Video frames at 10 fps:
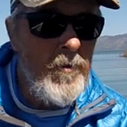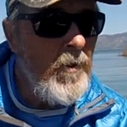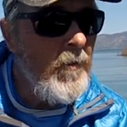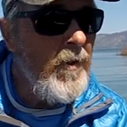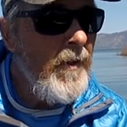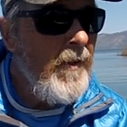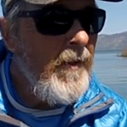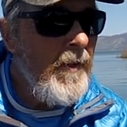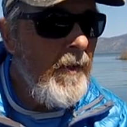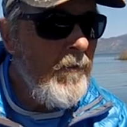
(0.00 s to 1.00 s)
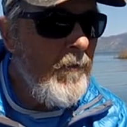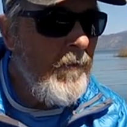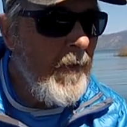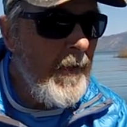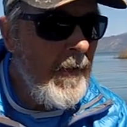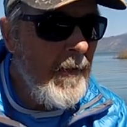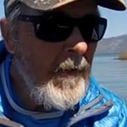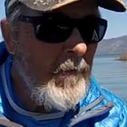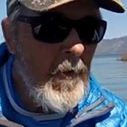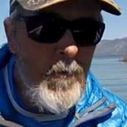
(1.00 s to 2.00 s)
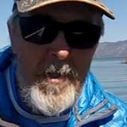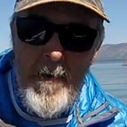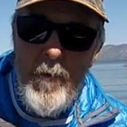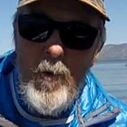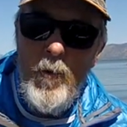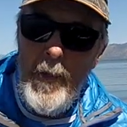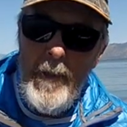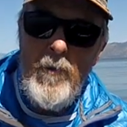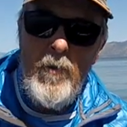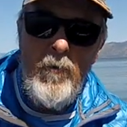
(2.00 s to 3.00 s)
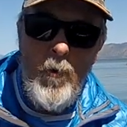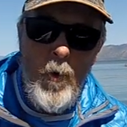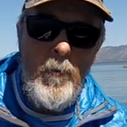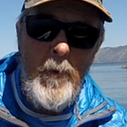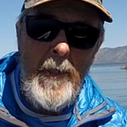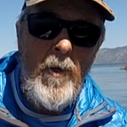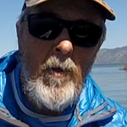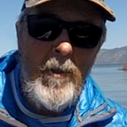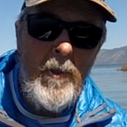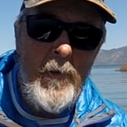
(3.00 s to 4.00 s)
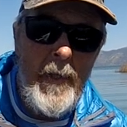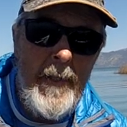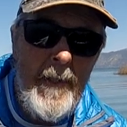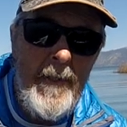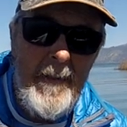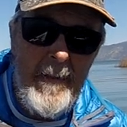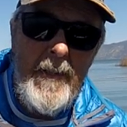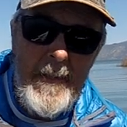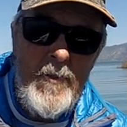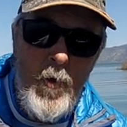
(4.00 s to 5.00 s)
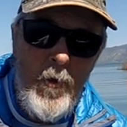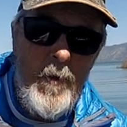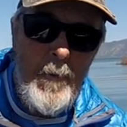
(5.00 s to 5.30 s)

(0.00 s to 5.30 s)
So if there was ever a week to avoid being on Clear Lake, it's going to